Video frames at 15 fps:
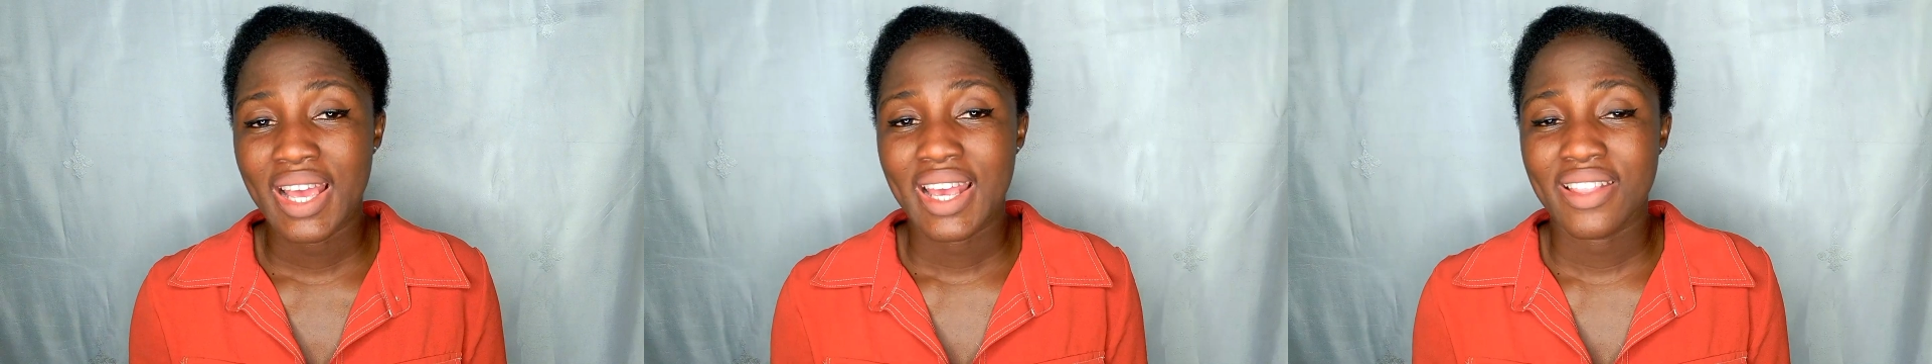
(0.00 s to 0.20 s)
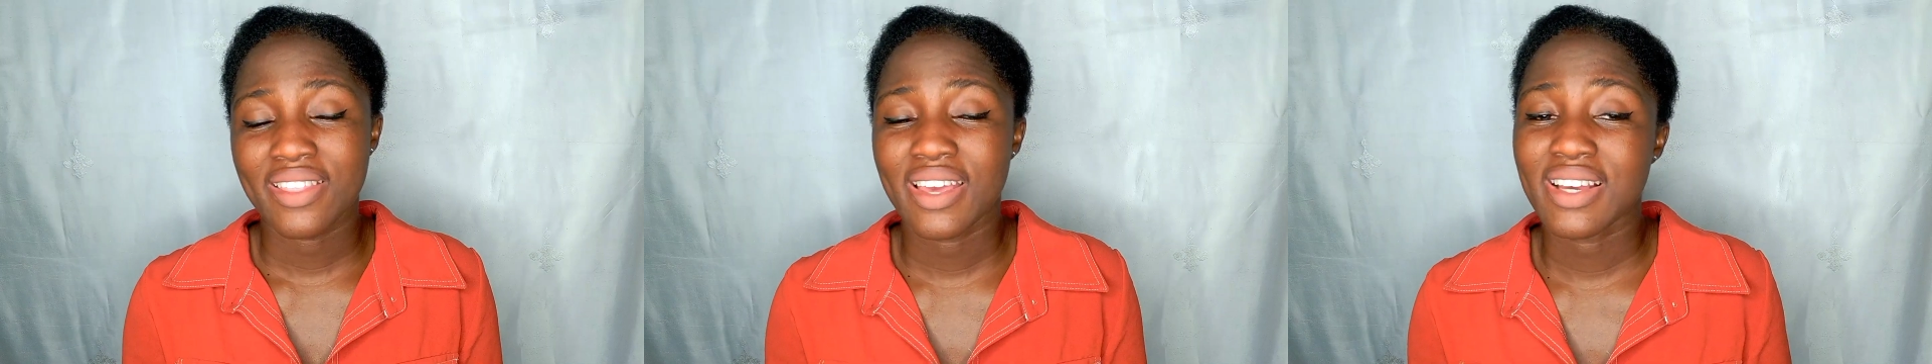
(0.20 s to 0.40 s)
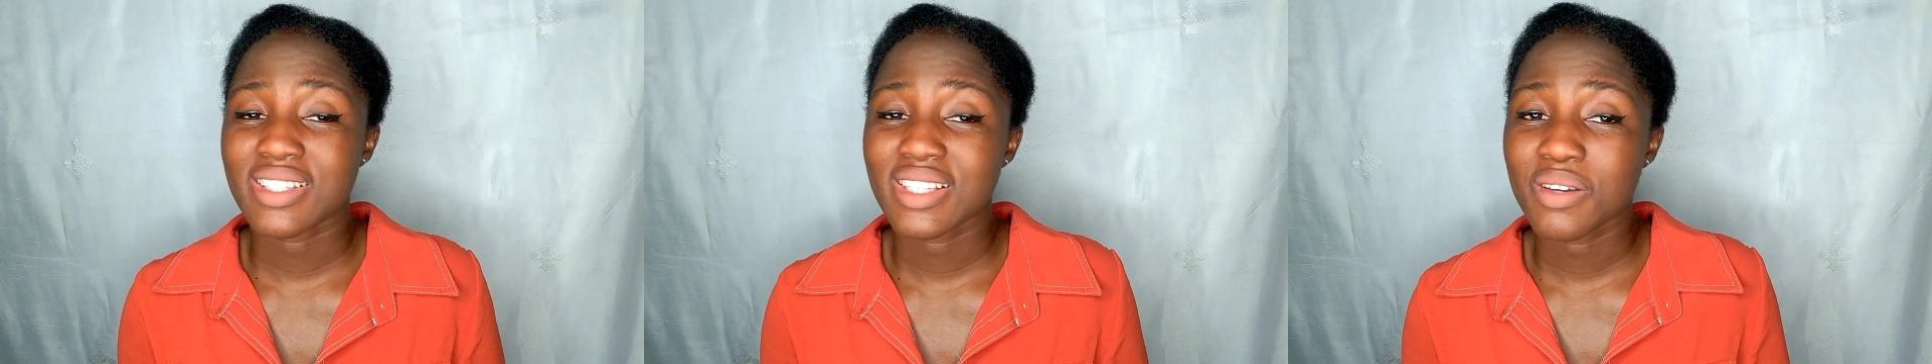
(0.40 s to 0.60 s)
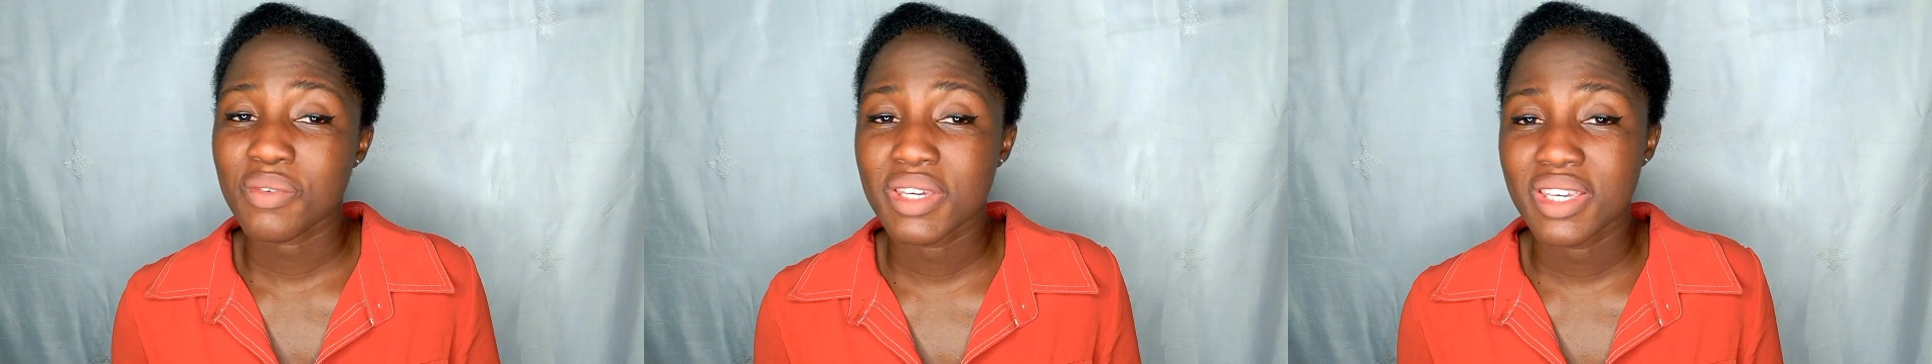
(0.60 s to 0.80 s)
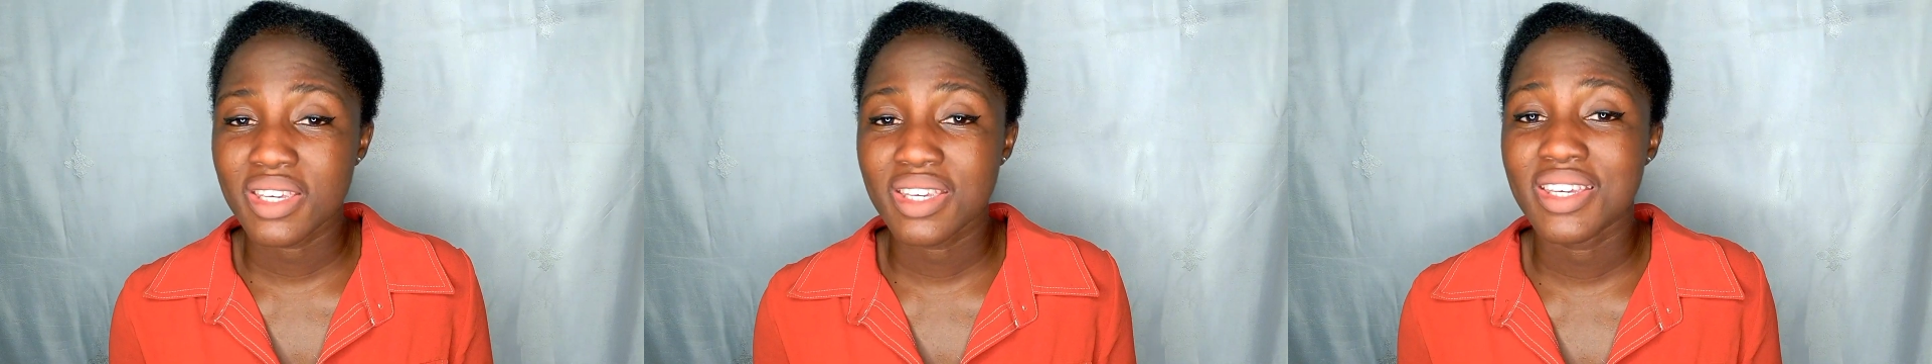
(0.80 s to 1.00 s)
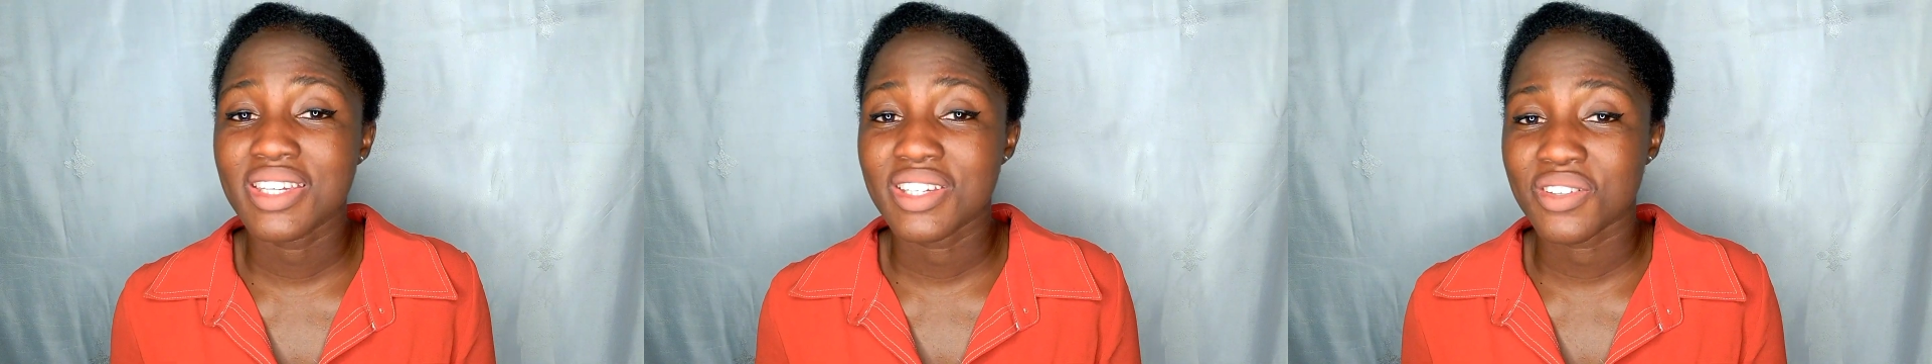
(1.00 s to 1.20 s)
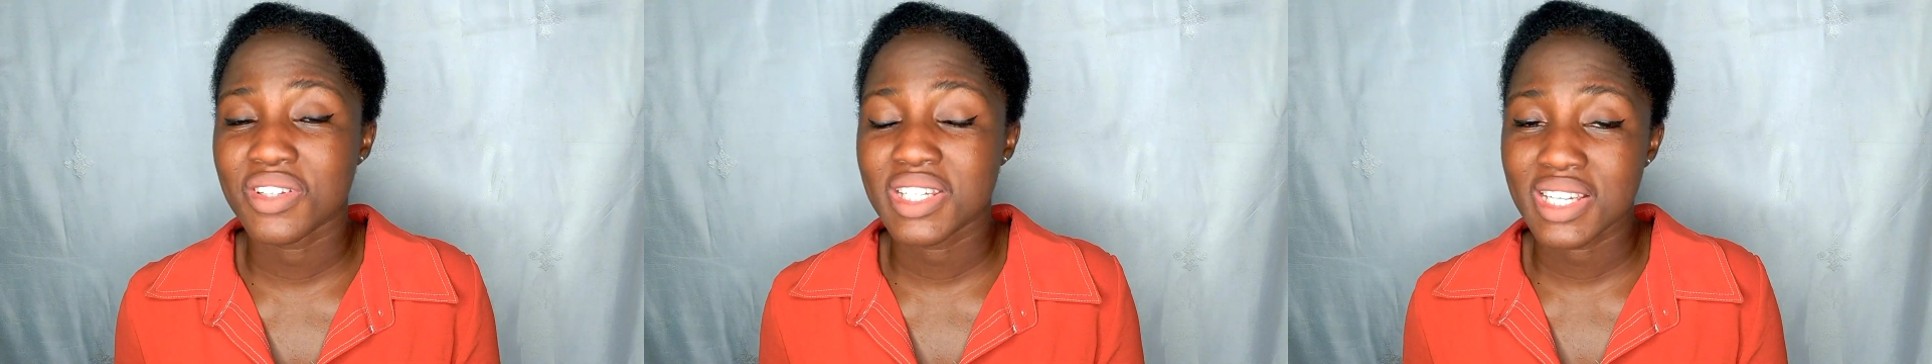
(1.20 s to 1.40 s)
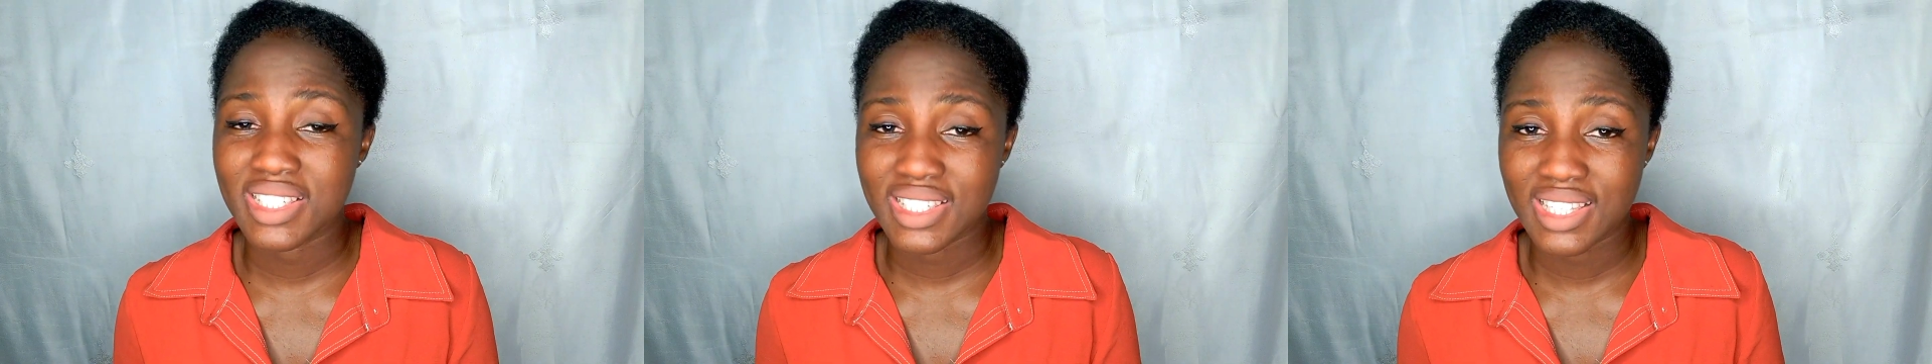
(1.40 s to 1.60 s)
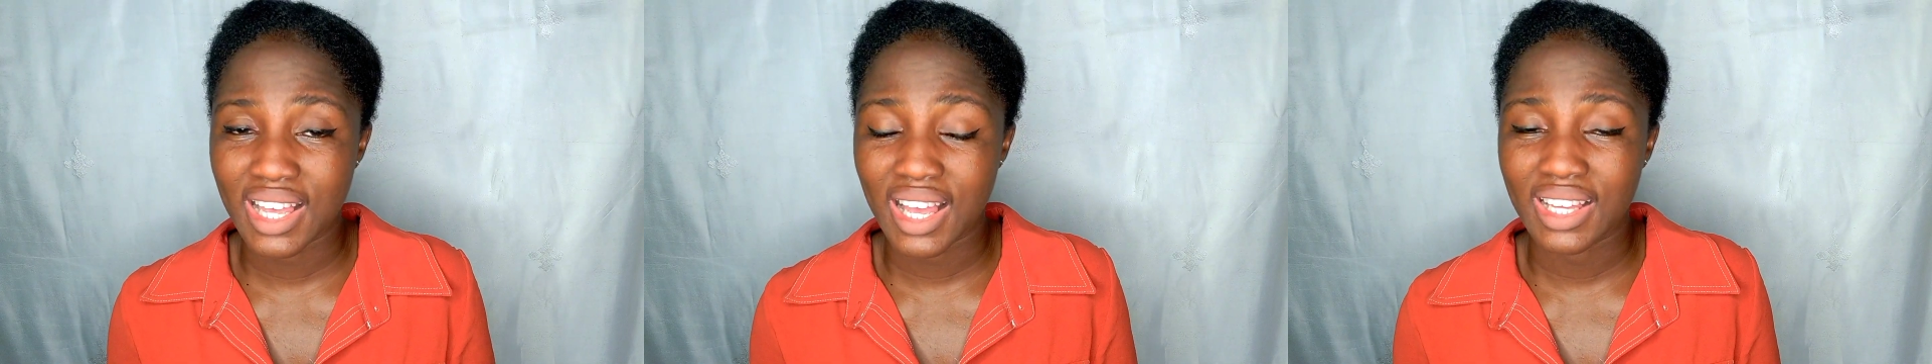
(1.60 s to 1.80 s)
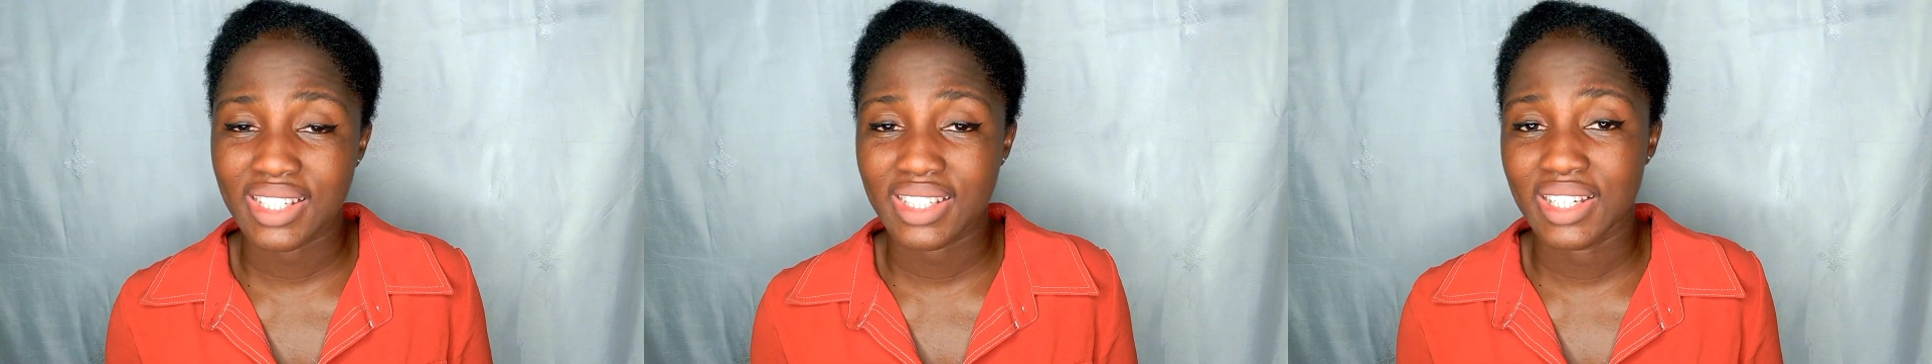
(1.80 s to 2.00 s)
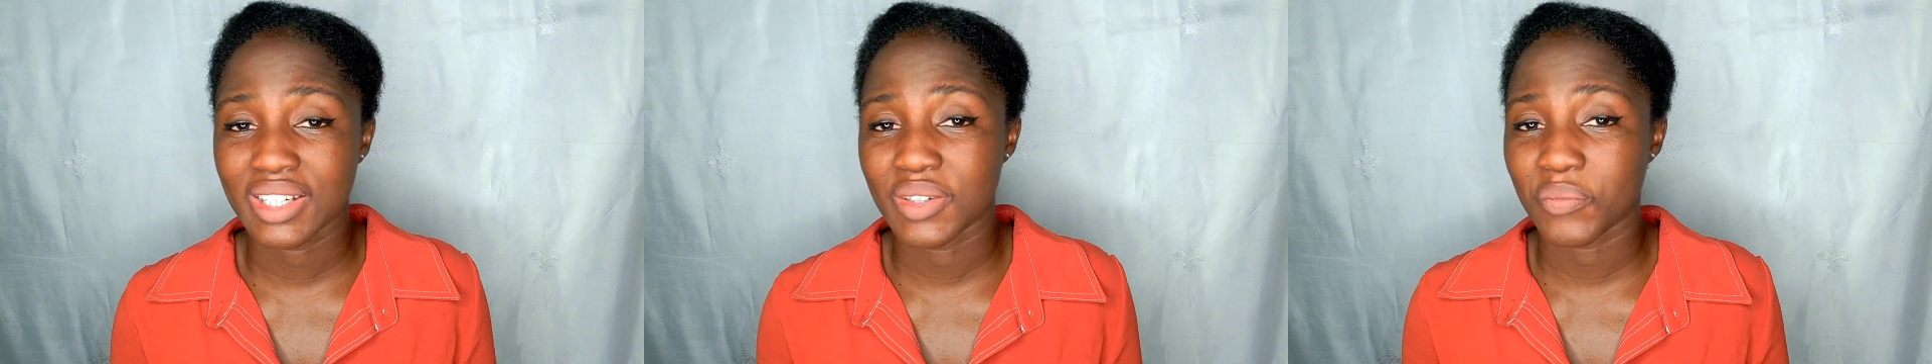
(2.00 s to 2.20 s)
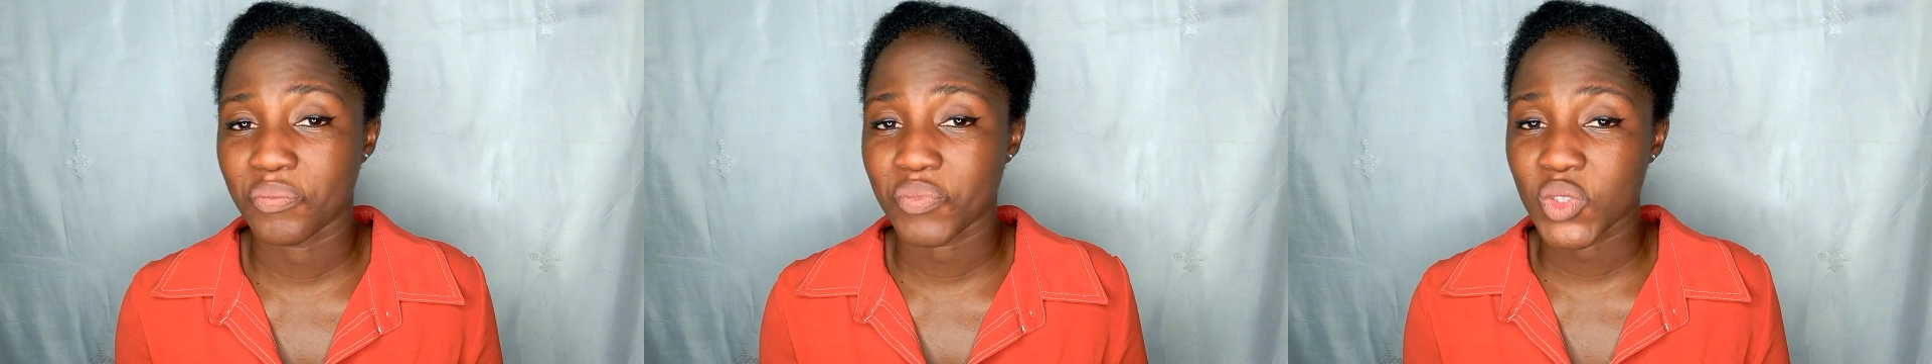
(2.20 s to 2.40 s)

there are some key ingredients that um,